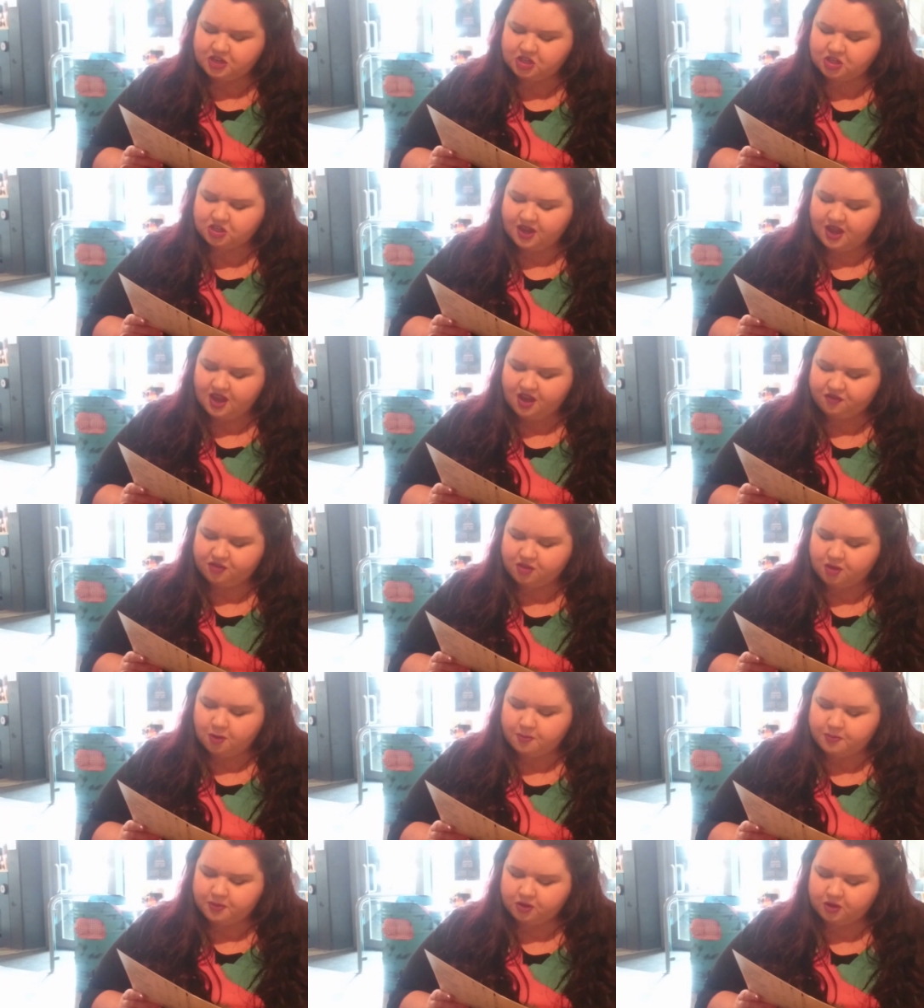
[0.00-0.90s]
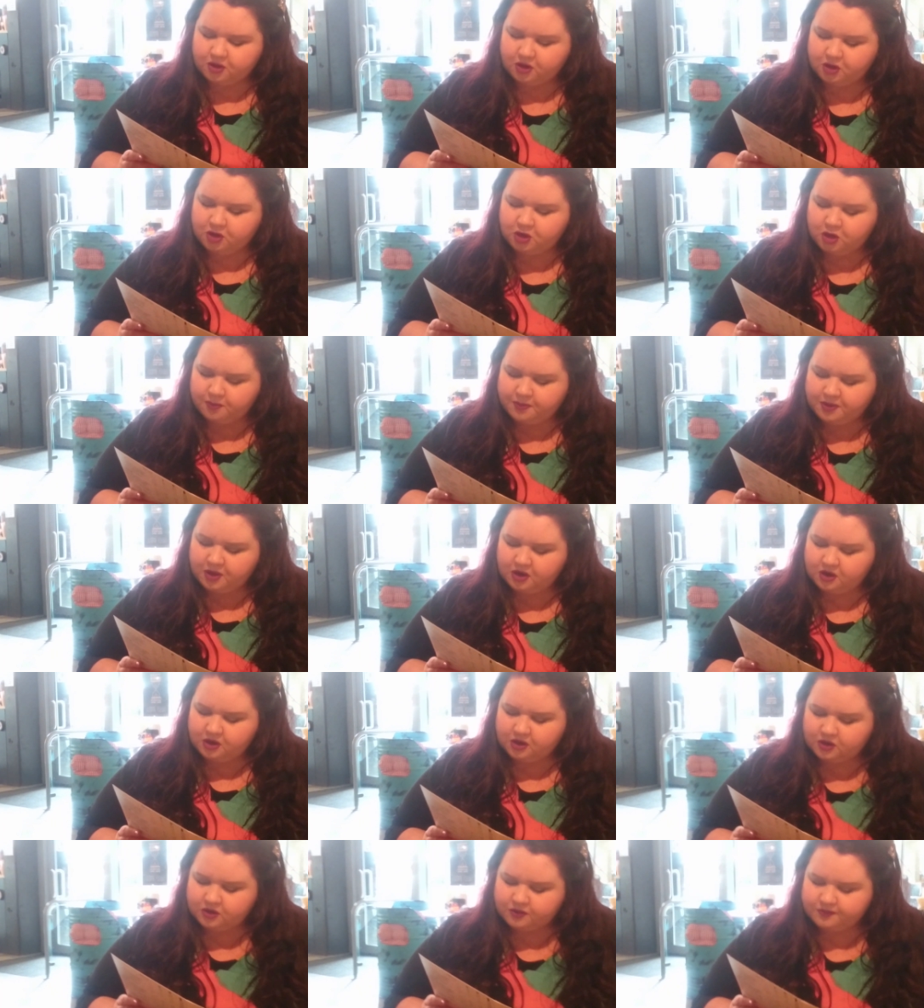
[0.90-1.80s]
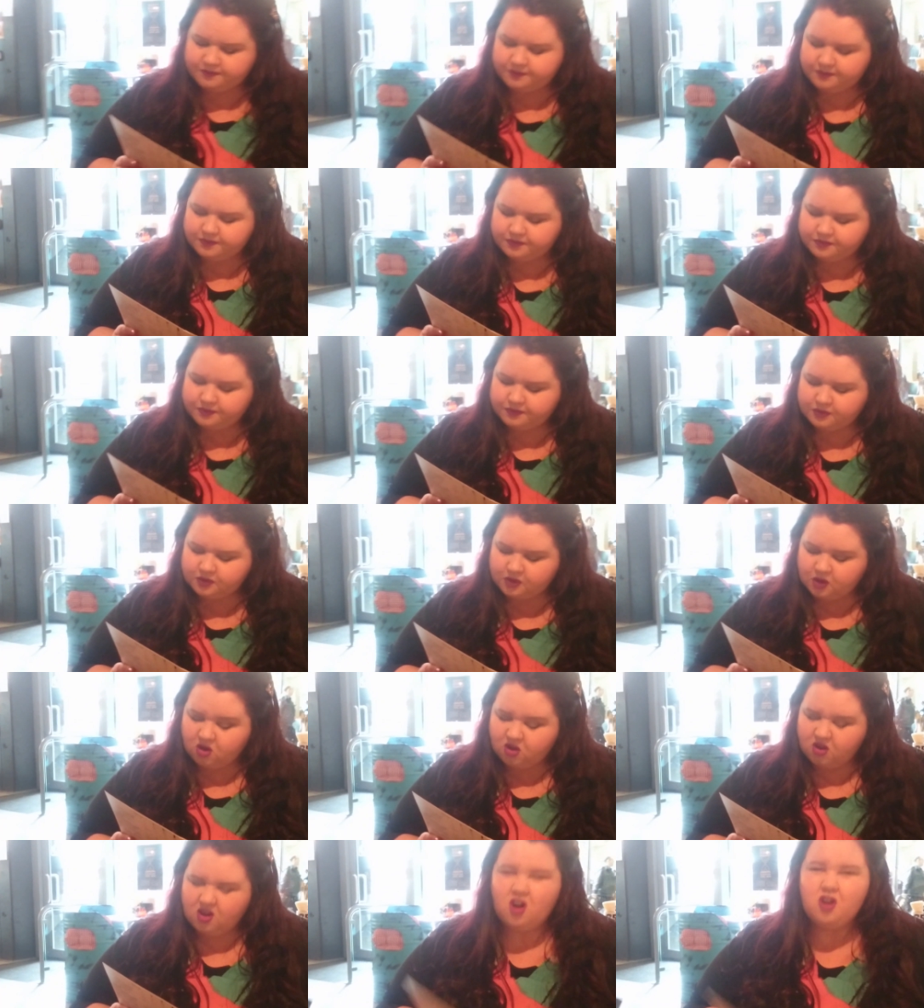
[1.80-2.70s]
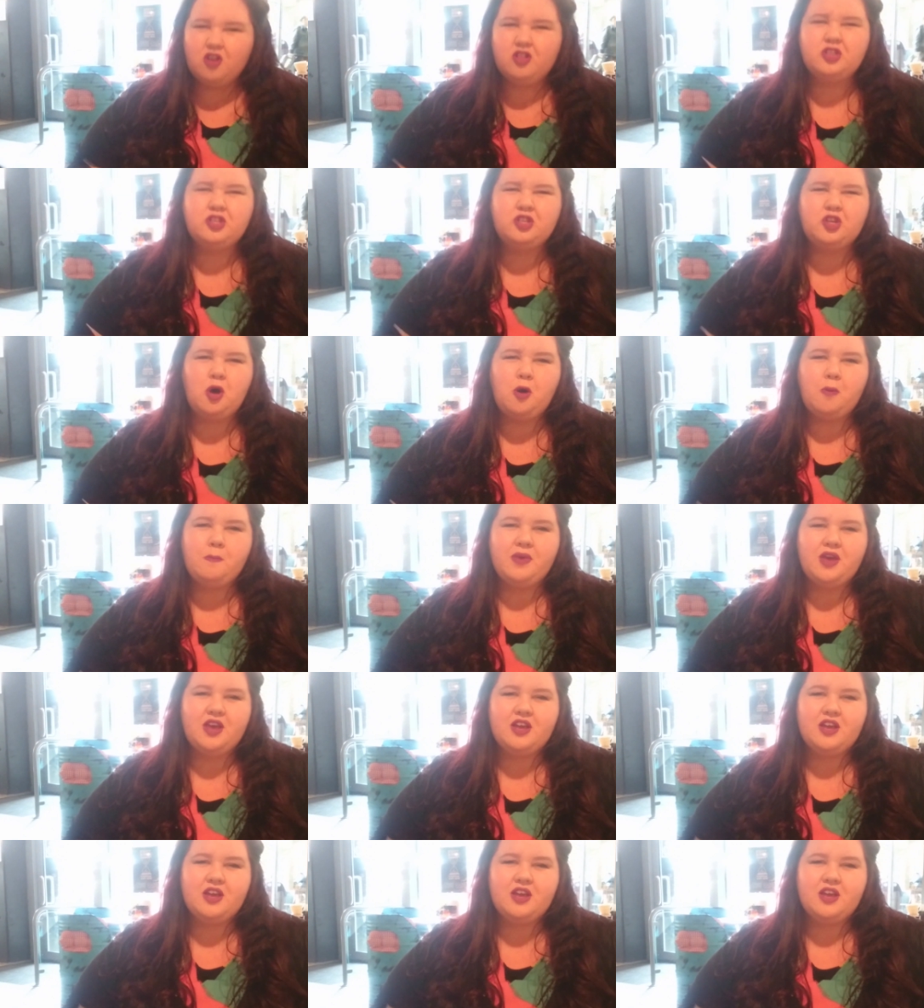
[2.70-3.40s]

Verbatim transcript: actually have the Cuban cubes. No.